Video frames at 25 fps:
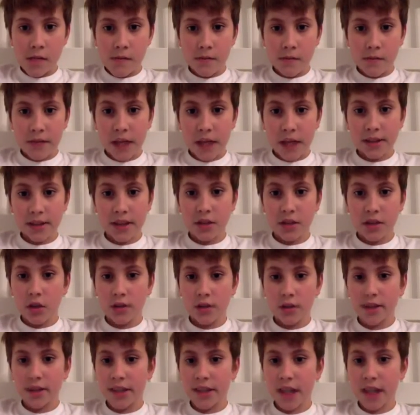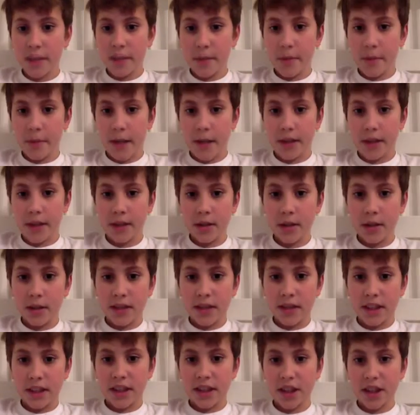that did not scare me, man.
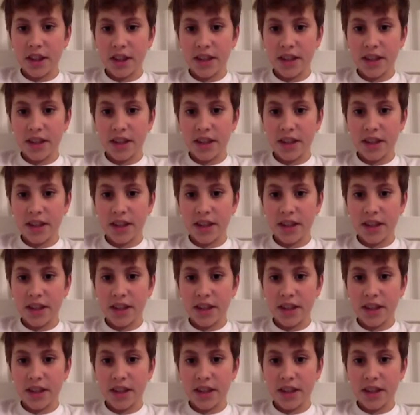That didn't